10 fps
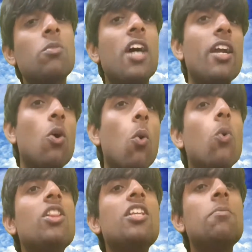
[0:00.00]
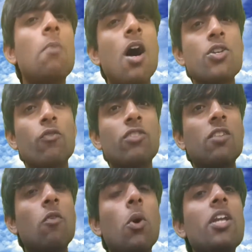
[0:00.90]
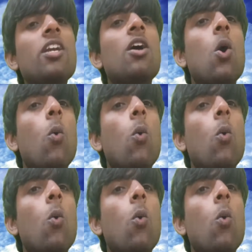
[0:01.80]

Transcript: that all the mass of the body